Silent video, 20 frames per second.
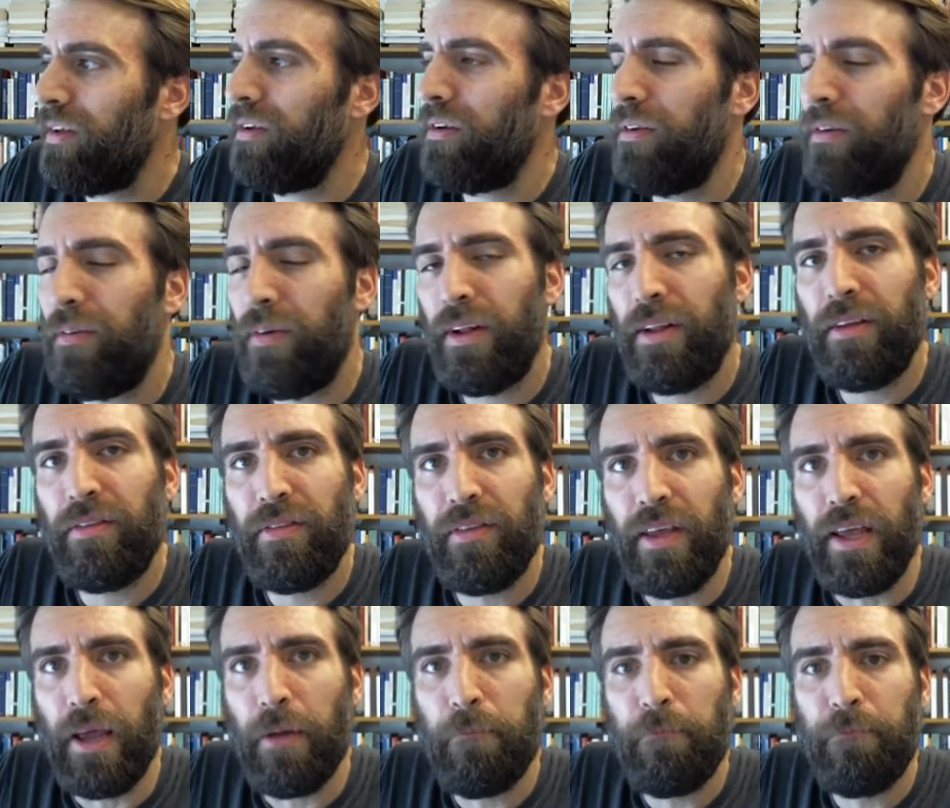Well, let's
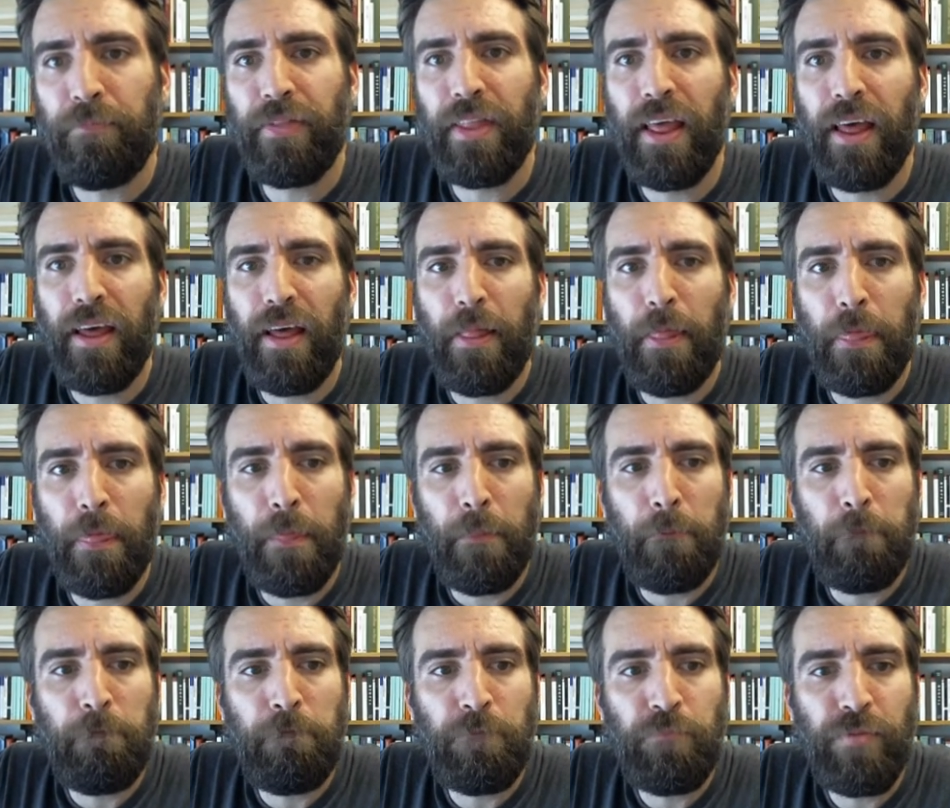see.
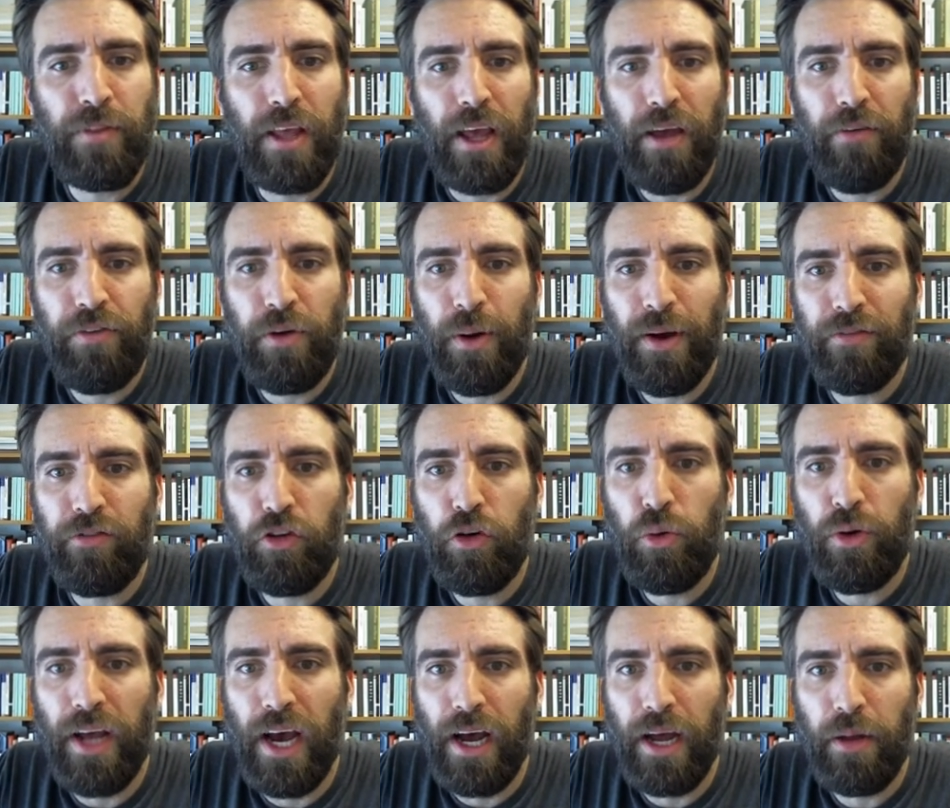If you have two
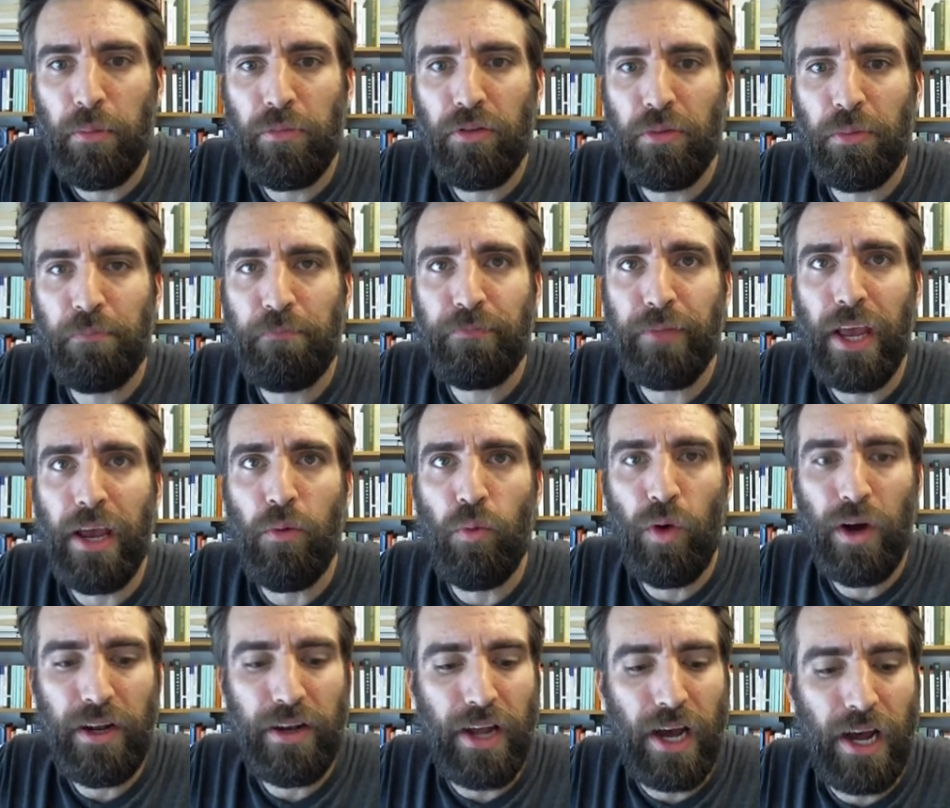dimes, and
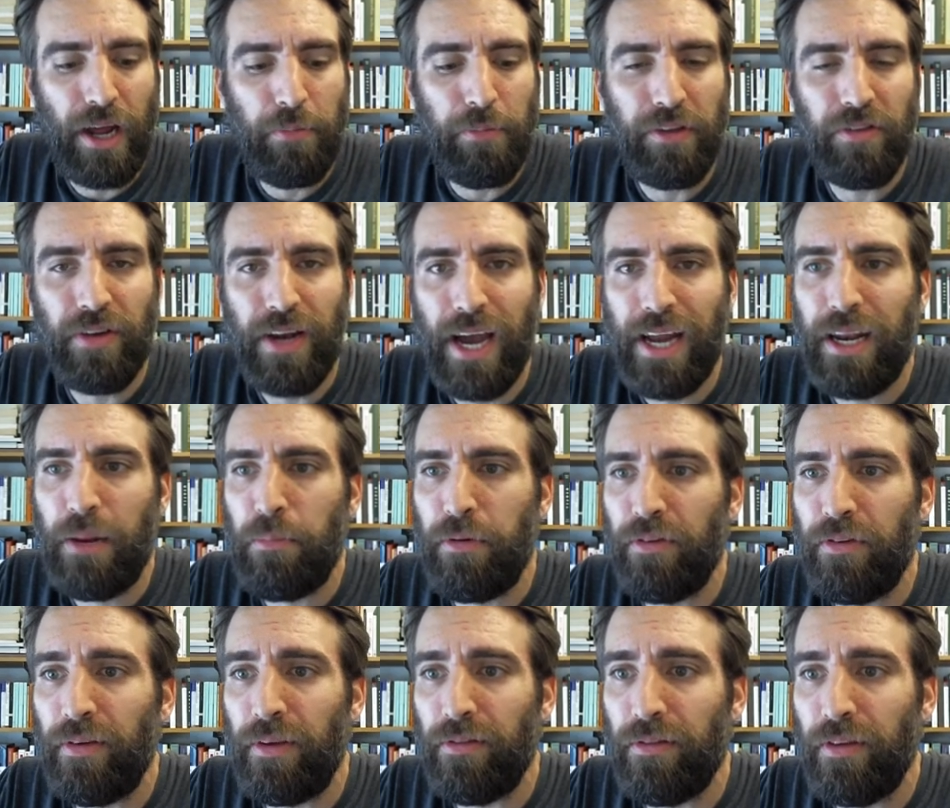one dime is
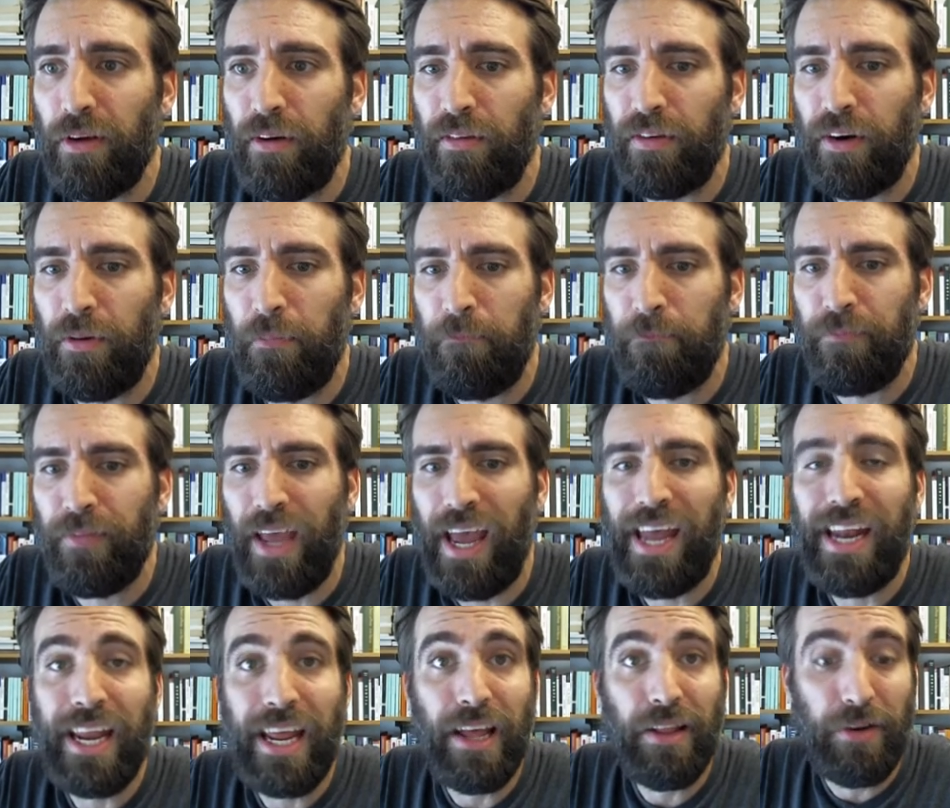90% silver,
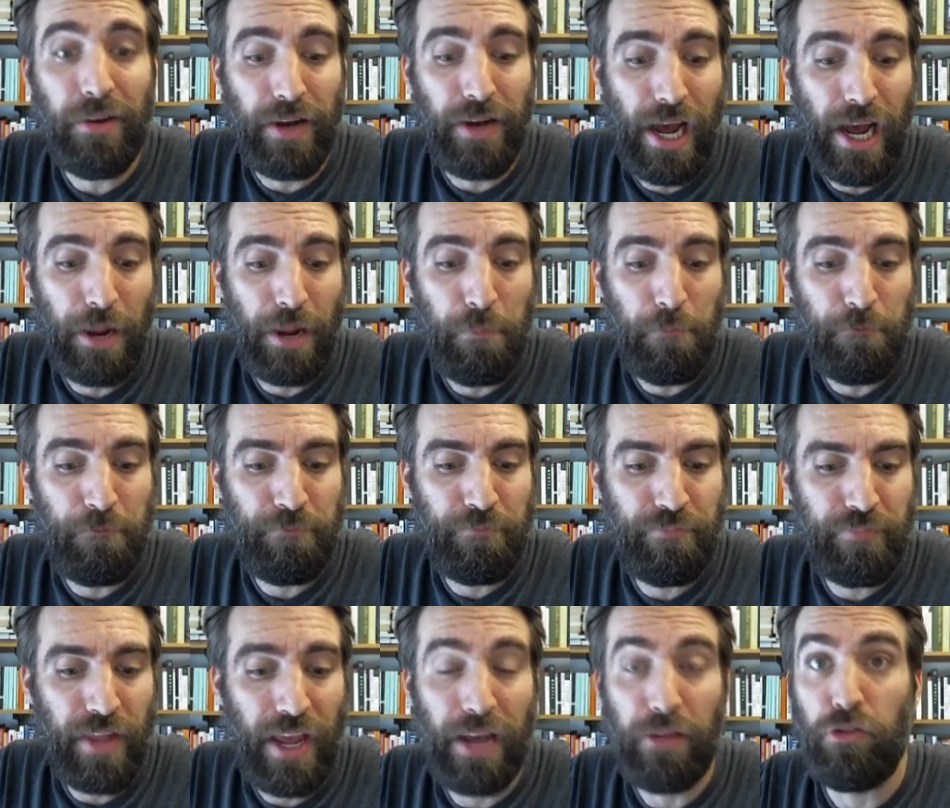and the other dime
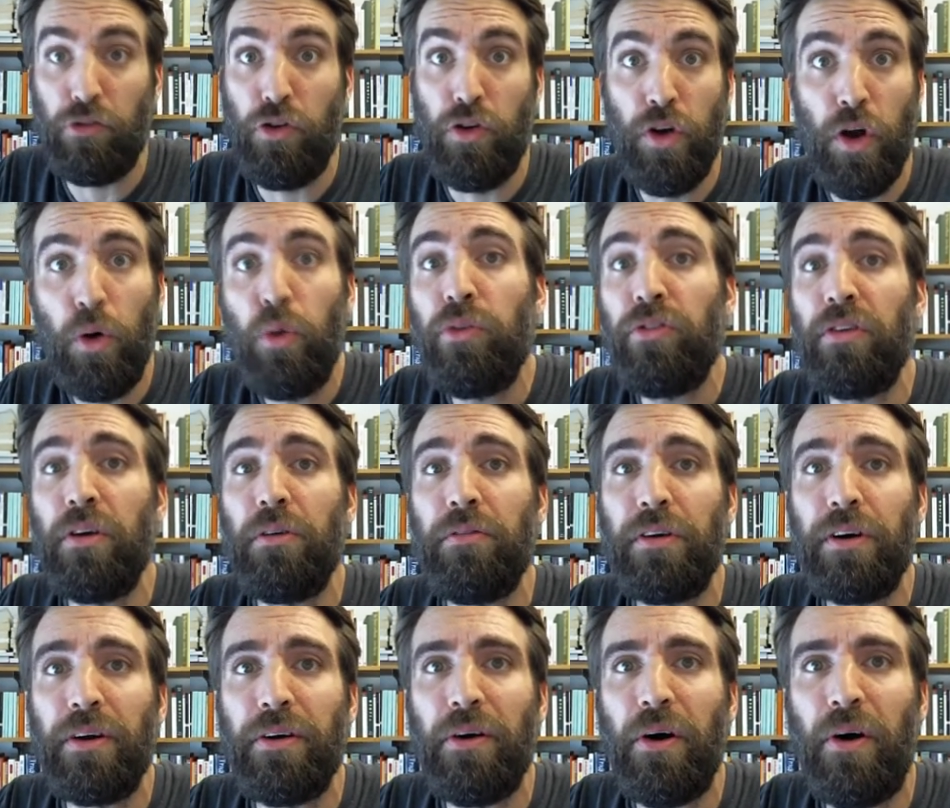has no
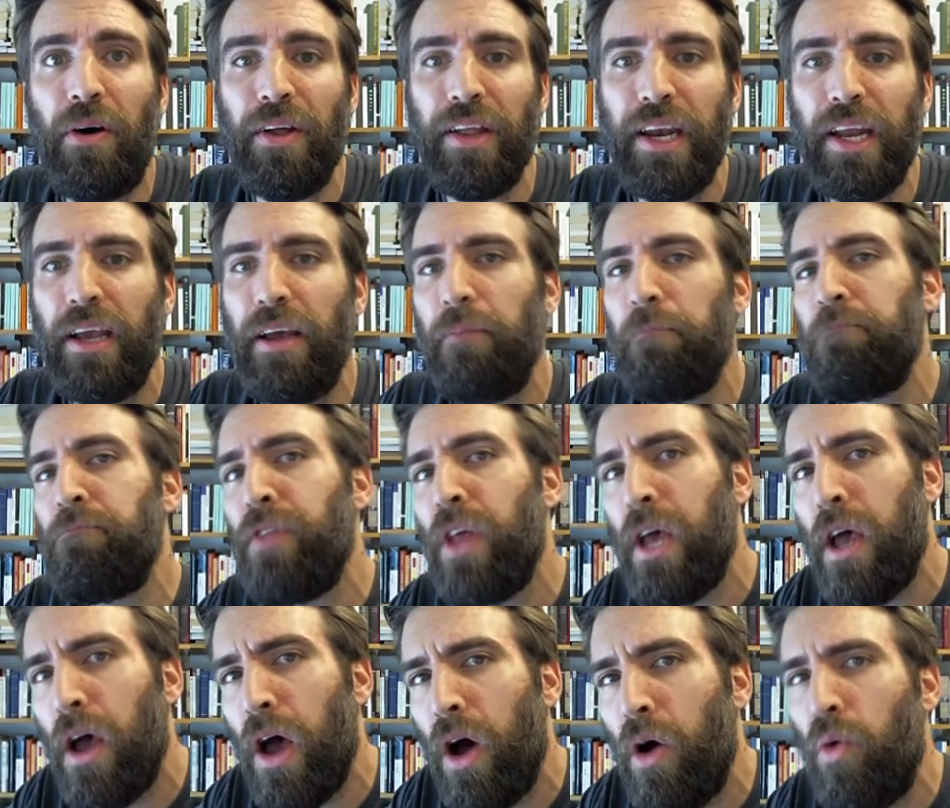silver at all in it,
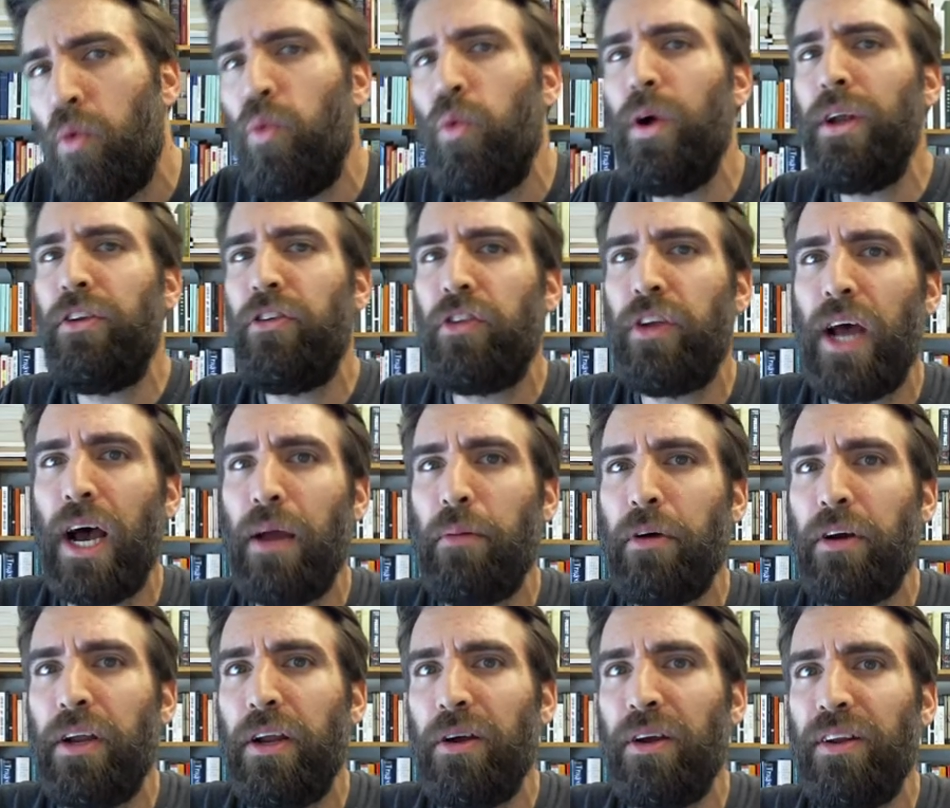which dime are
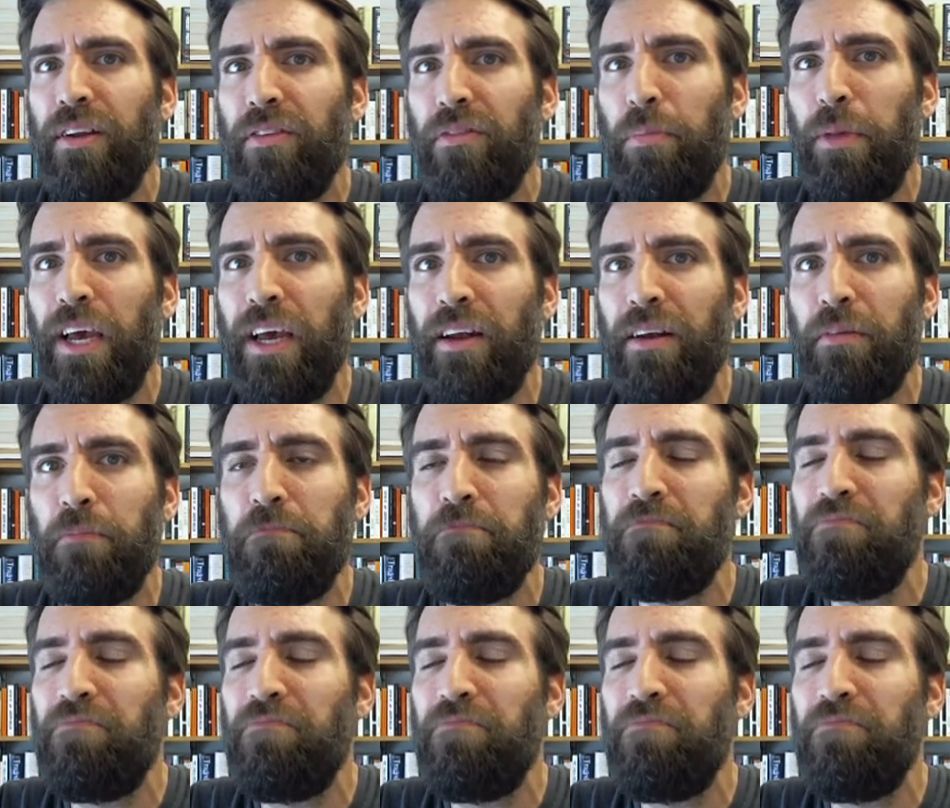you going to spend?